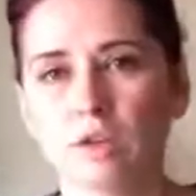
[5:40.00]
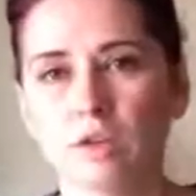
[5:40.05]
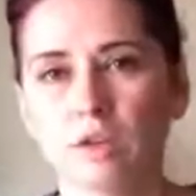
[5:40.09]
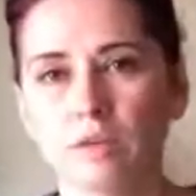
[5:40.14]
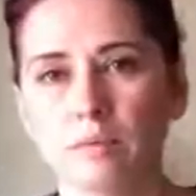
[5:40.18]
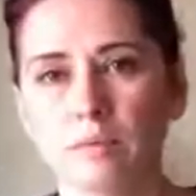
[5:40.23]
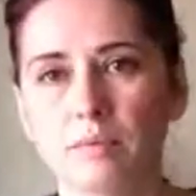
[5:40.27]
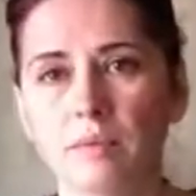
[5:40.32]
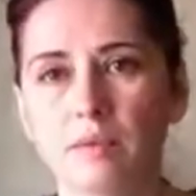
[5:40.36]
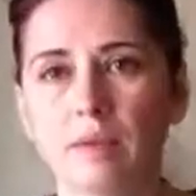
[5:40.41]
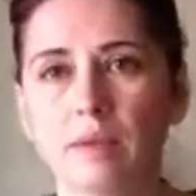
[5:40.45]

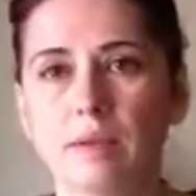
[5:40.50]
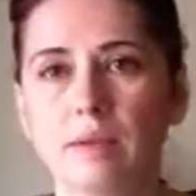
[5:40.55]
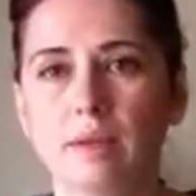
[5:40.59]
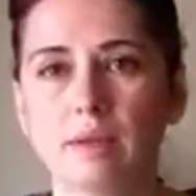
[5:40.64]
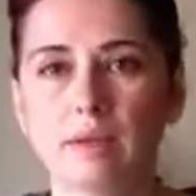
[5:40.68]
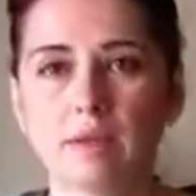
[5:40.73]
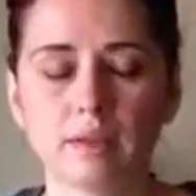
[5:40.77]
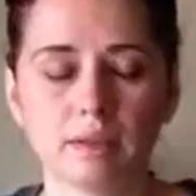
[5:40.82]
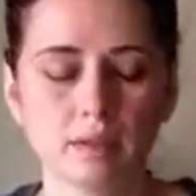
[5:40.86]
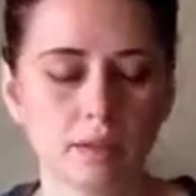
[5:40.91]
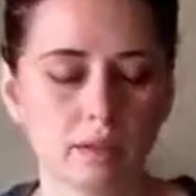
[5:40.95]
the
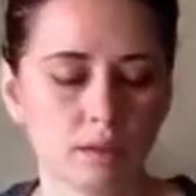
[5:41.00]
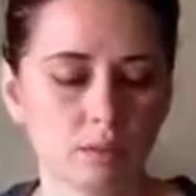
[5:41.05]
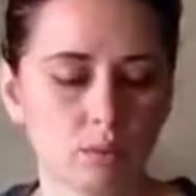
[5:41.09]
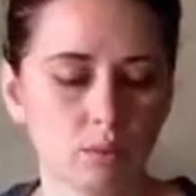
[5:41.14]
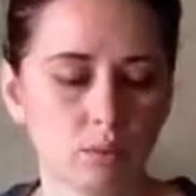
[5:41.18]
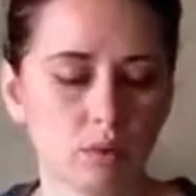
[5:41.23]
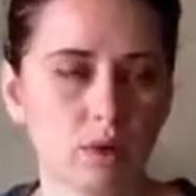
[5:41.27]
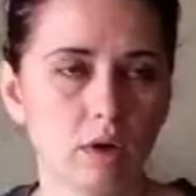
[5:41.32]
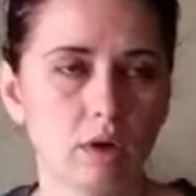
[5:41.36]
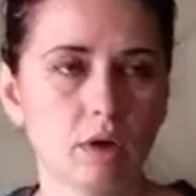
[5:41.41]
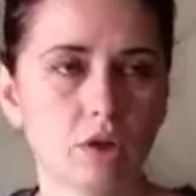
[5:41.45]

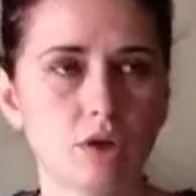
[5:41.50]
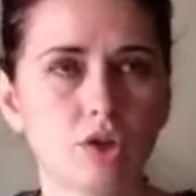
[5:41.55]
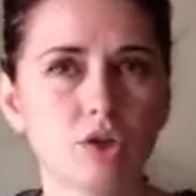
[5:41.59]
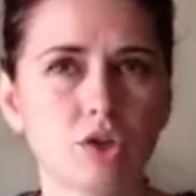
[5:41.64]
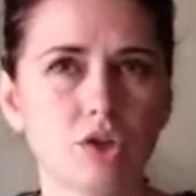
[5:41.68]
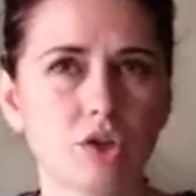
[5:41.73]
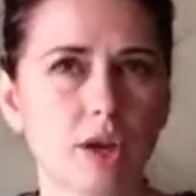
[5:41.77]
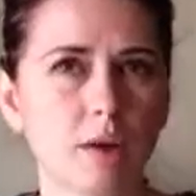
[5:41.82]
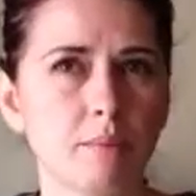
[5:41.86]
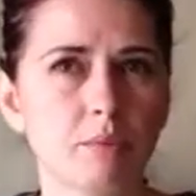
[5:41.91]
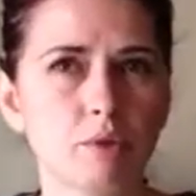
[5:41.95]

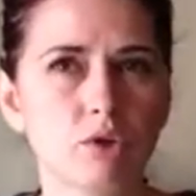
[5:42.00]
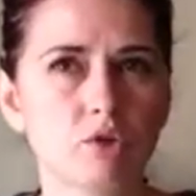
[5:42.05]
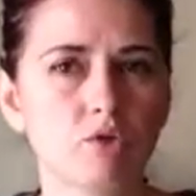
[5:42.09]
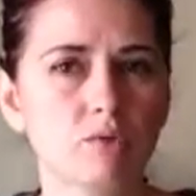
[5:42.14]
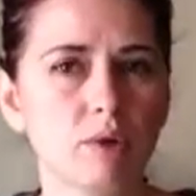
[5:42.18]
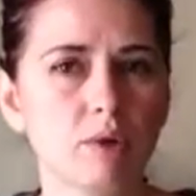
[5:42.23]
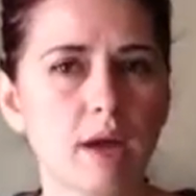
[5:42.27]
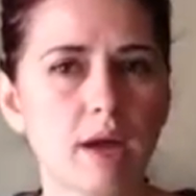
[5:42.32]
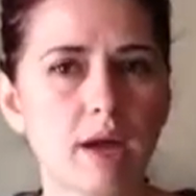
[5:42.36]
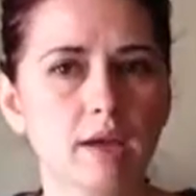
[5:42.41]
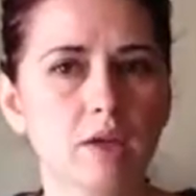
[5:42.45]
Hersheimer's
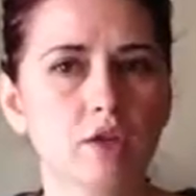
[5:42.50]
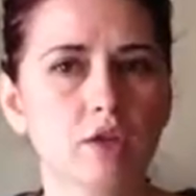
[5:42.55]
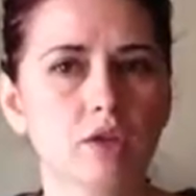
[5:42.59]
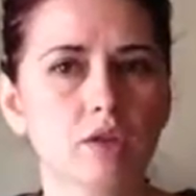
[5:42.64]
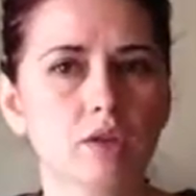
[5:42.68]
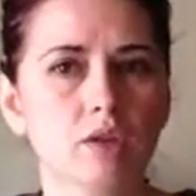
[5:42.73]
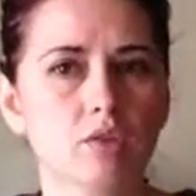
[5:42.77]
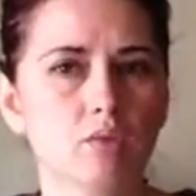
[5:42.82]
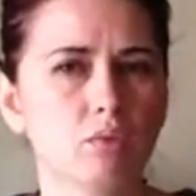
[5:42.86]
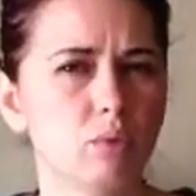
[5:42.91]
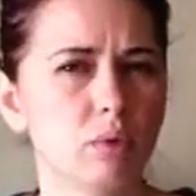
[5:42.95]

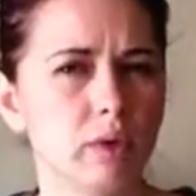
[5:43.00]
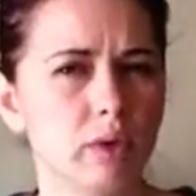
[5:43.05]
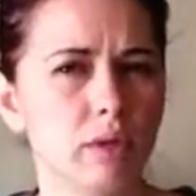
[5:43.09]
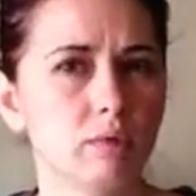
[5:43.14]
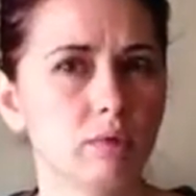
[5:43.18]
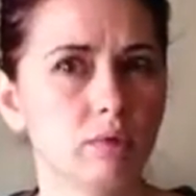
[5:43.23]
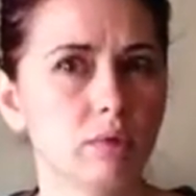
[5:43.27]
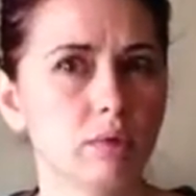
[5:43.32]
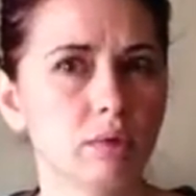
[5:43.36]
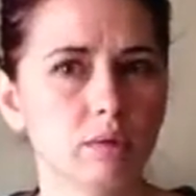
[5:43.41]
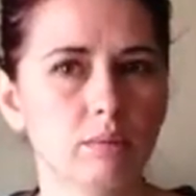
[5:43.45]
reactions,
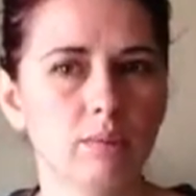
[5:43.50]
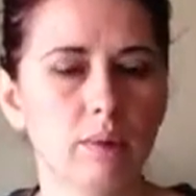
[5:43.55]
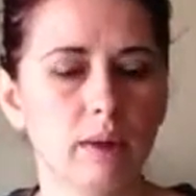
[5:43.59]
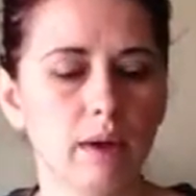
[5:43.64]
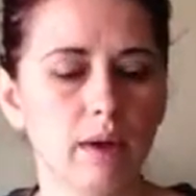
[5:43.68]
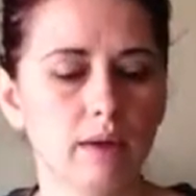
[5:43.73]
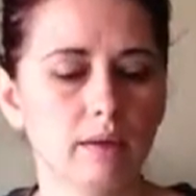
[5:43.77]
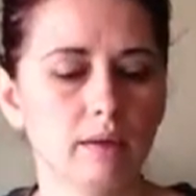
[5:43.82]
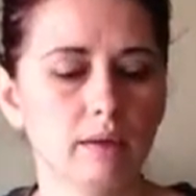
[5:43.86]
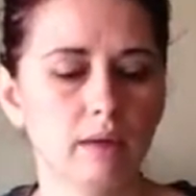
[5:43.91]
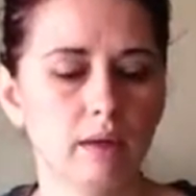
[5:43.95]
really
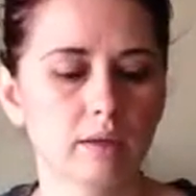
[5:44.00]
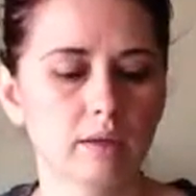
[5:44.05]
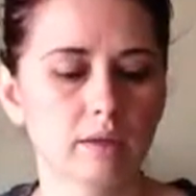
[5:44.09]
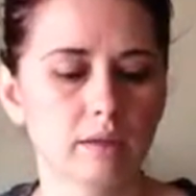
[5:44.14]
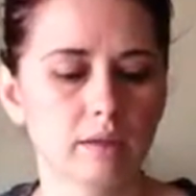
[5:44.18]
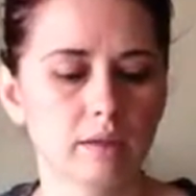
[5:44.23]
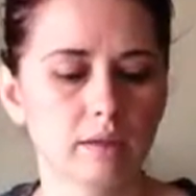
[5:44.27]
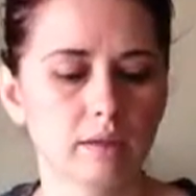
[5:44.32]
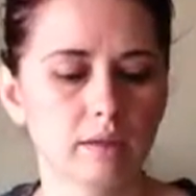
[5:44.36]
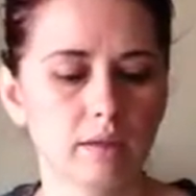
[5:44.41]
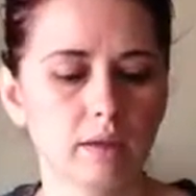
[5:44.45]
bad,
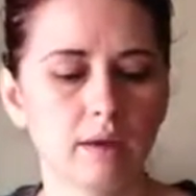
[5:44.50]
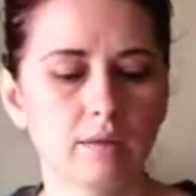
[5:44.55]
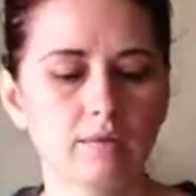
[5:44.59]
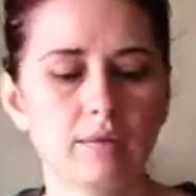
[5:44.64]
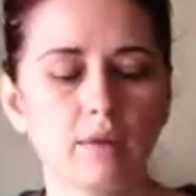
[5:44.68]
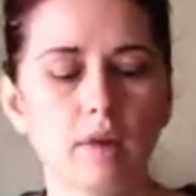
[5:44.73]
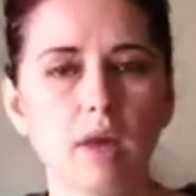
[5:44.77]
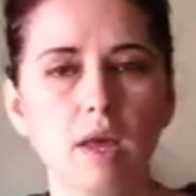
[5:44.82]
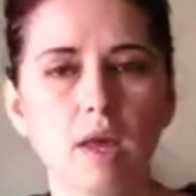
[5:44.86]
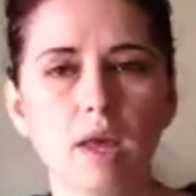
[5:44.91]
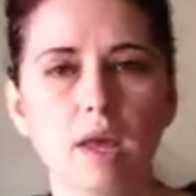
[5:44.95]
nasty stuff,
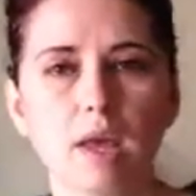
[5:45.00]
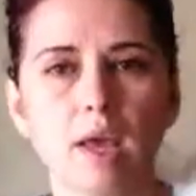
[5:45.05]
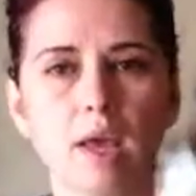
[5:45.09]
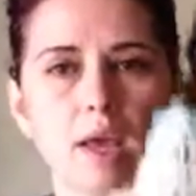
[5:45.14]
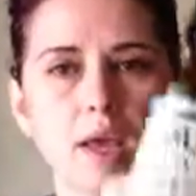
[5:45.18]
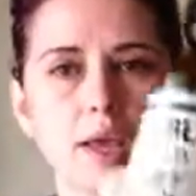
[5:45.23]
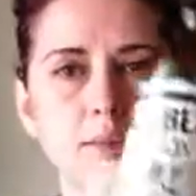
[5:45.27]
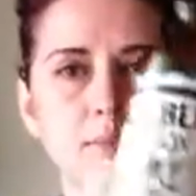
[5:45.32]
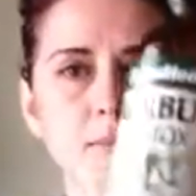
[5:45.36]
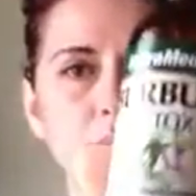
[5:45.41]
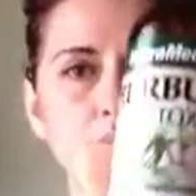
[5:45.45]

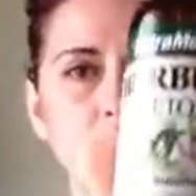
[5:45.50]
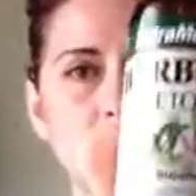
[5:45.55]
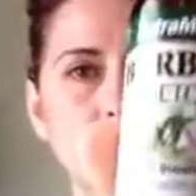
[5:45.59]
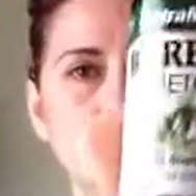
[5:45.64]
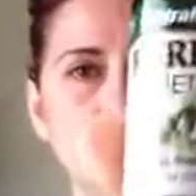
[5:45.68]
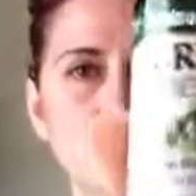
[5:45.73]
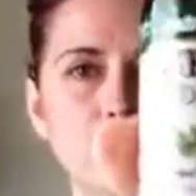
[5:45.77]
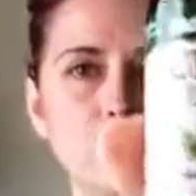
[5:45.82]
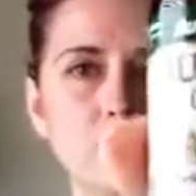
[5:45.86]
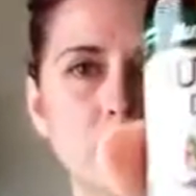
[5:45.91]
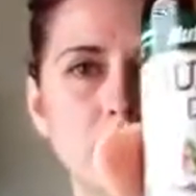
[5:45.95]
and
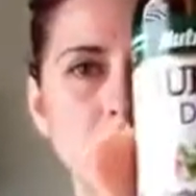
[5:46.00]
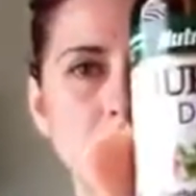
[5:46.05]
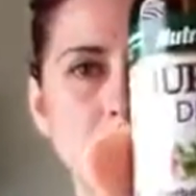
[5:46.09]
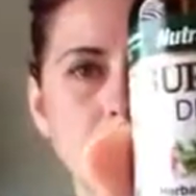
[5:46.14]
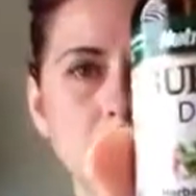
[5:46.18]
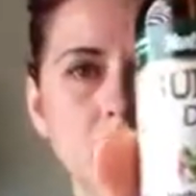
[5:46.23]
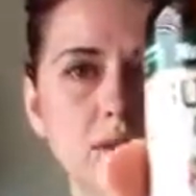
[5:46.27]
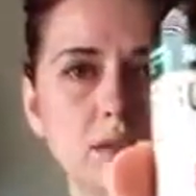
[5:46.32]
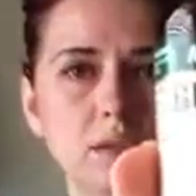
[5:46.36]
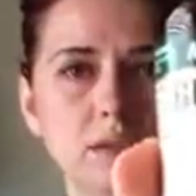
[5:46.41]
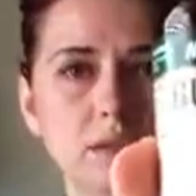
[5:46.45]
Berber
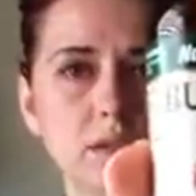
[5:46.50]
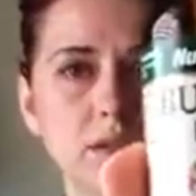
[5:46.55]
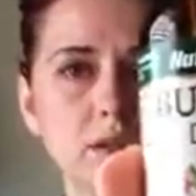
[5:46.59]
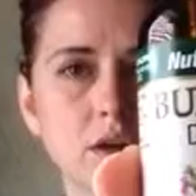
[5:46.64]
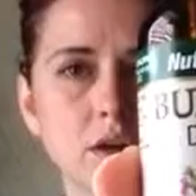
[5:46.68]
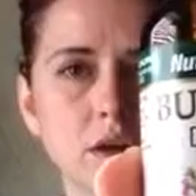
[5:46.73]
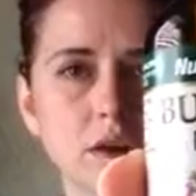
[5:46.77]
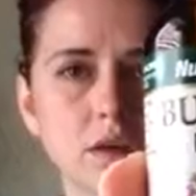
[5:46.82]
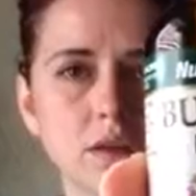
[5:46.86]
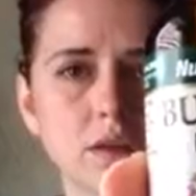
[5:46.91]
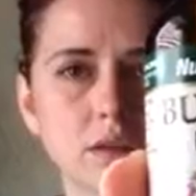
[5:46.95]

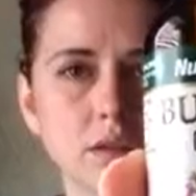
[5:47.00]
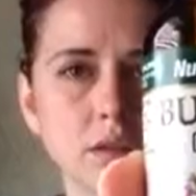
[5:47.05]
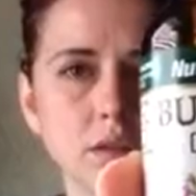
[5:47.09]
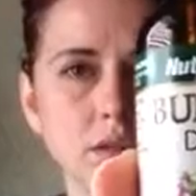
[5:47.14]
detox.